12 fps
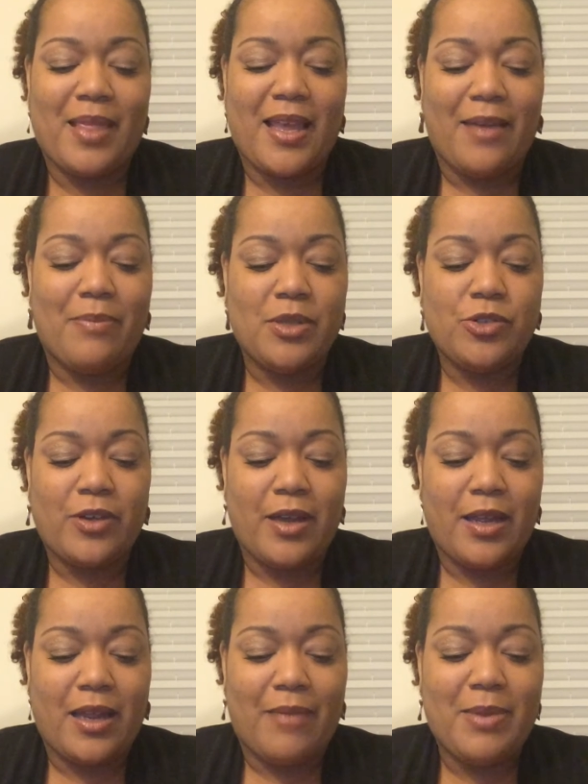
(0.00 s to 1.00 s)
I've
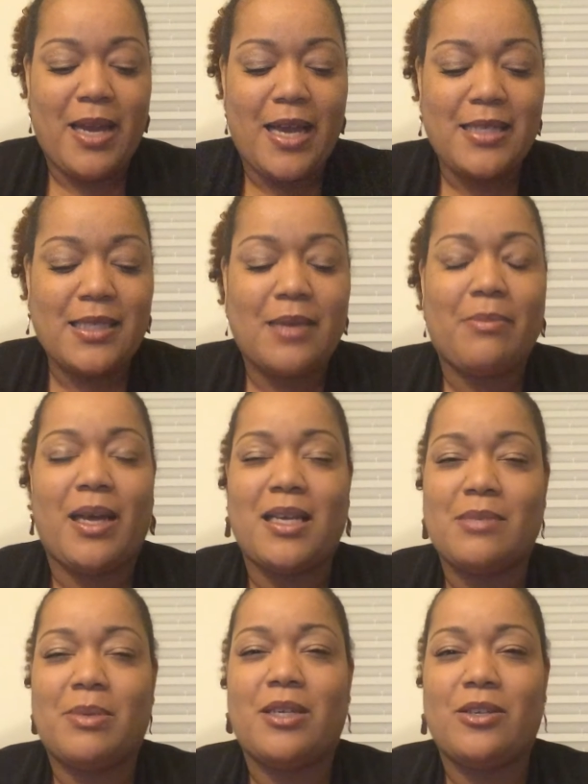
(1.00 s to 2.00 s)
been asking my
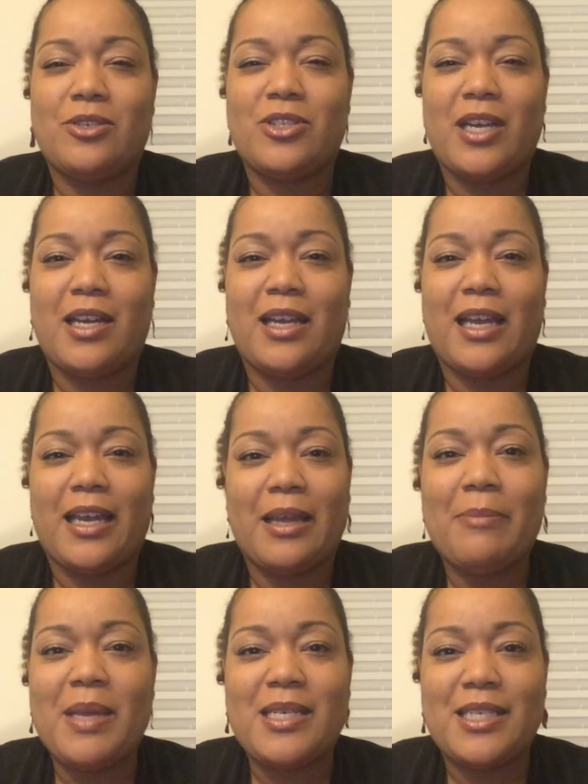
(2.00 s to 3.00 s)
husband, trying to get
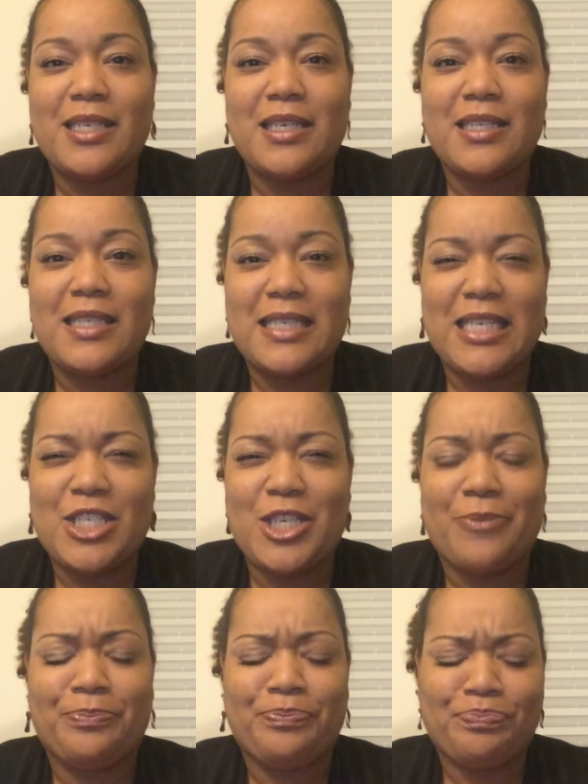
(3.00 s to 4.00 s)
him into
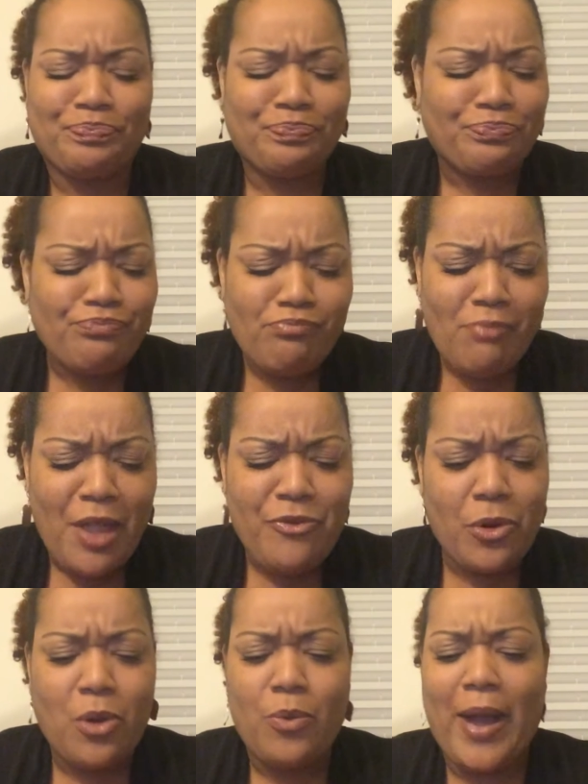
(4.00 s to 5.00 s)
stitching
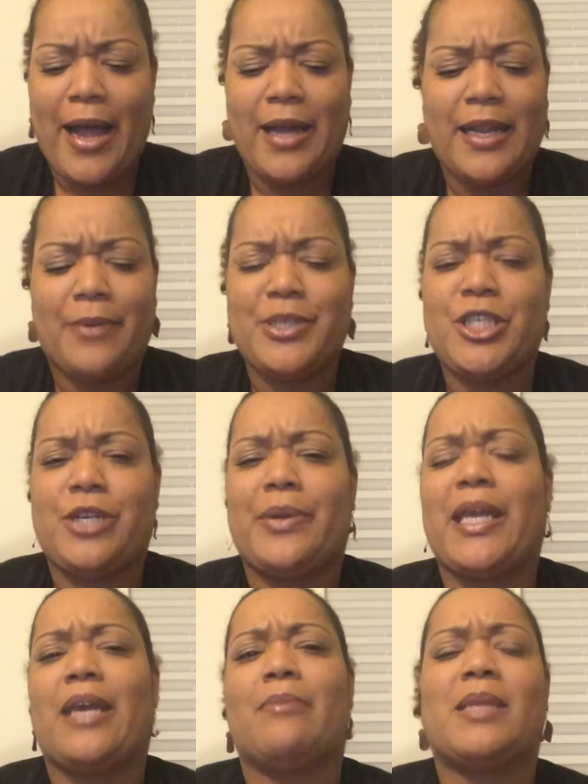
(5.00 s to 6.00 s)
for a while. I was
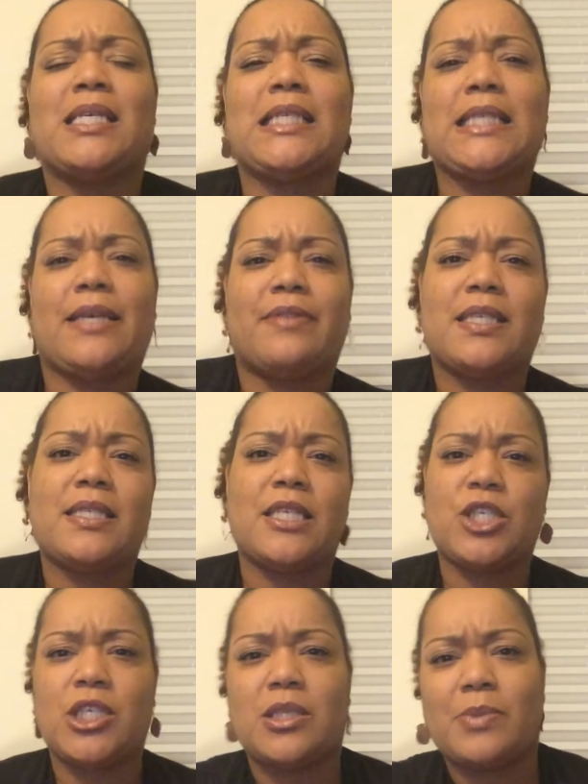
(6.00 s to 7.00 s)
showing him the Save the
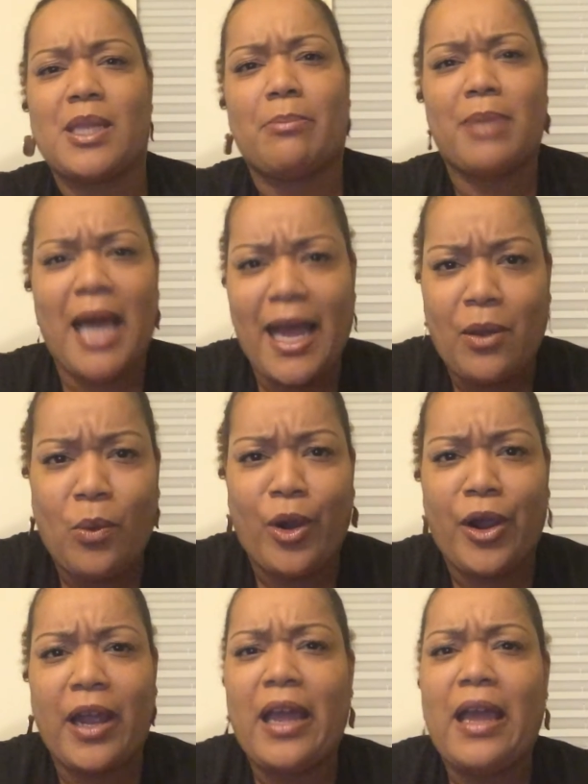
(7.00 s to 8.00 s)
Stitches with the block
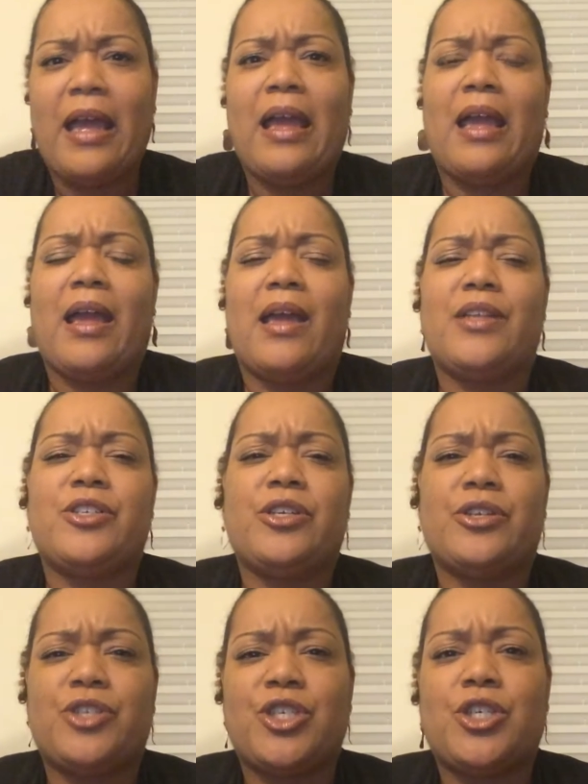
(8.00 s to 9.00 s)
work,
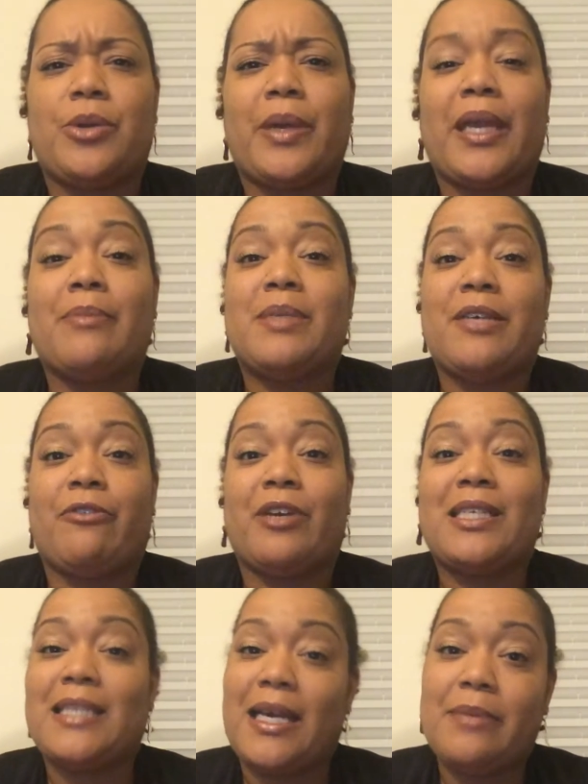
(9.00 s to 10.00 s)
just showing him
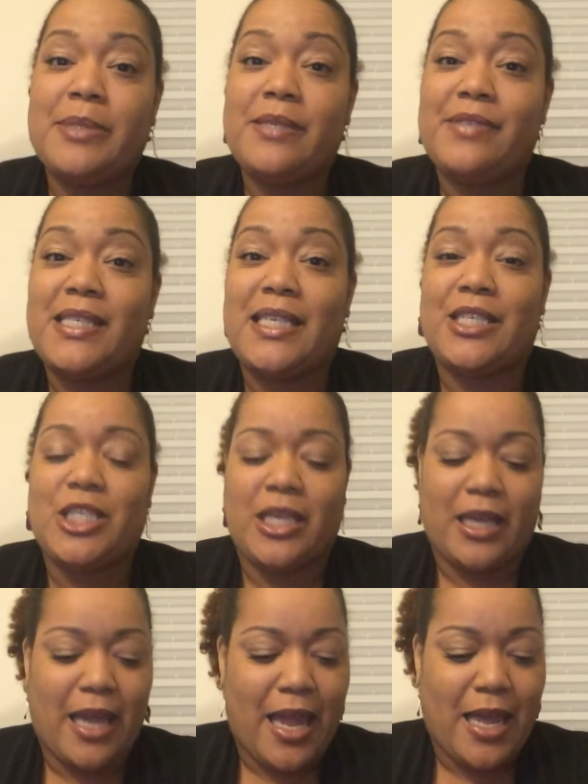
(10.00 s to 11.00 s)
different types of
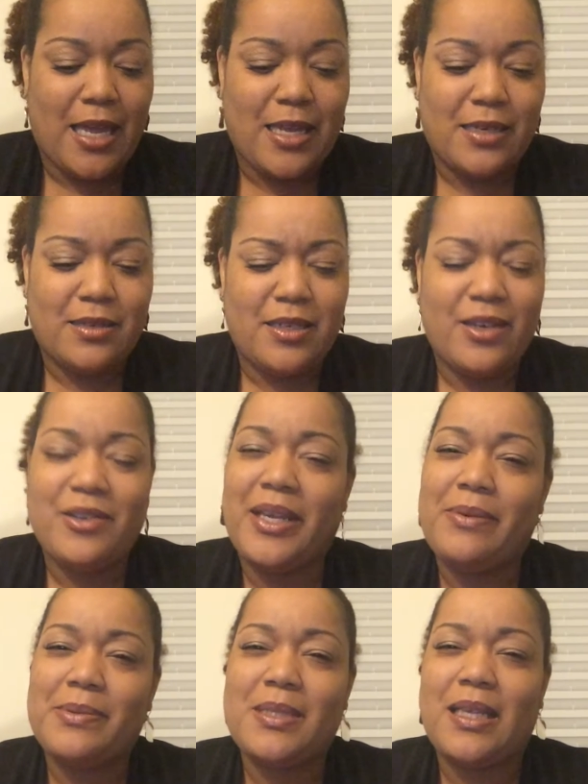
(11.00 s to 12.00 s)
stitching. And,
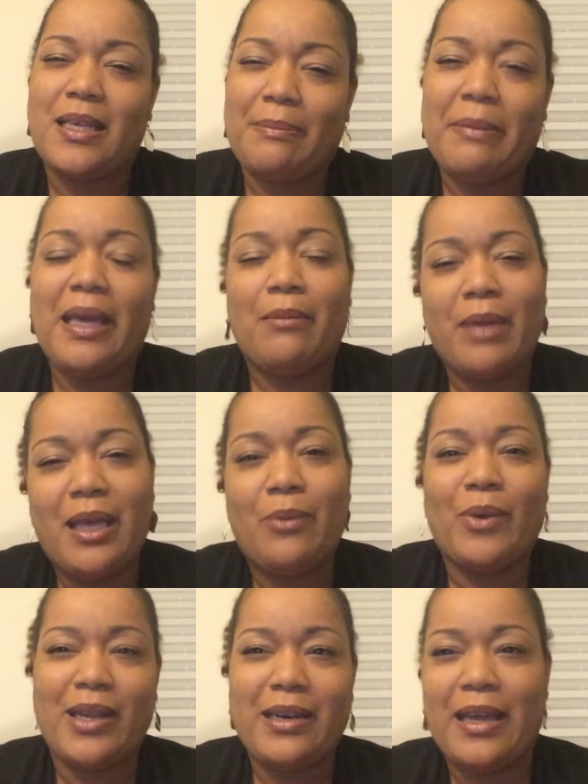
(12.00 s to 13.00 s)
he was like, maybe
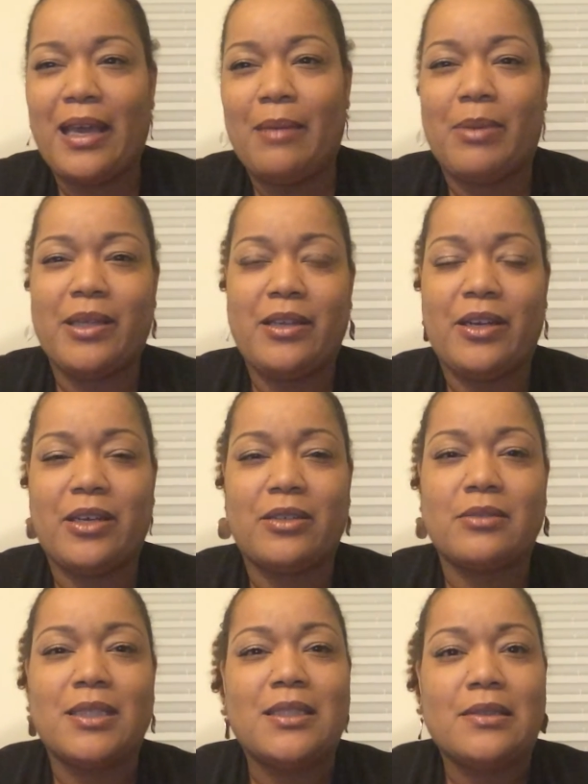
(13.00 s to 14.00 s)
one day, but,
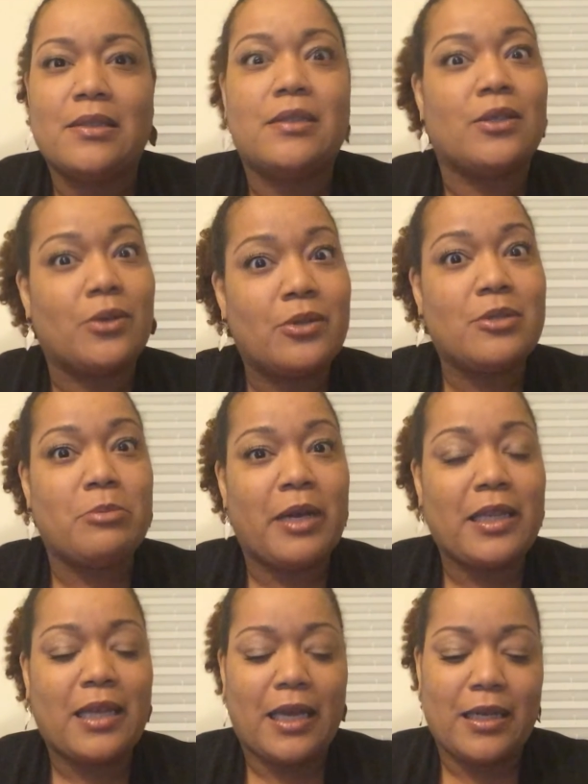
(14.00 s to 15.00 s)
don't hold your
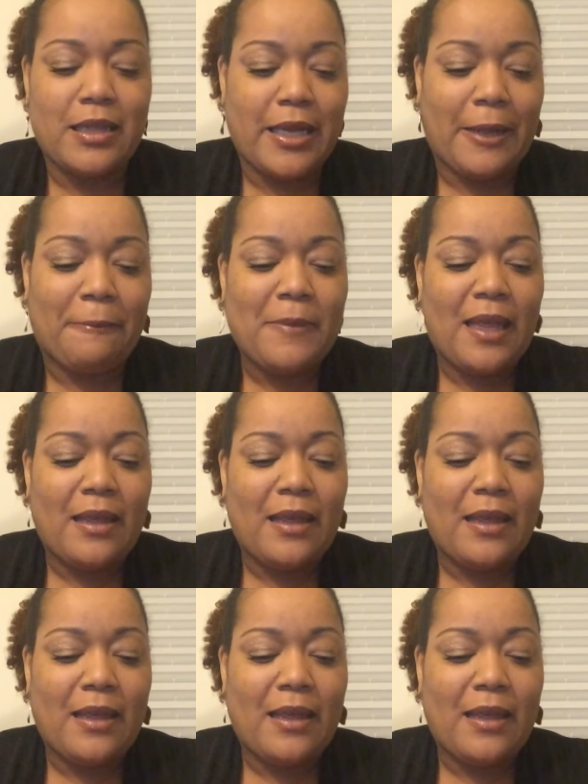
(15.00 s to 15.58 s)
breath kind of thing.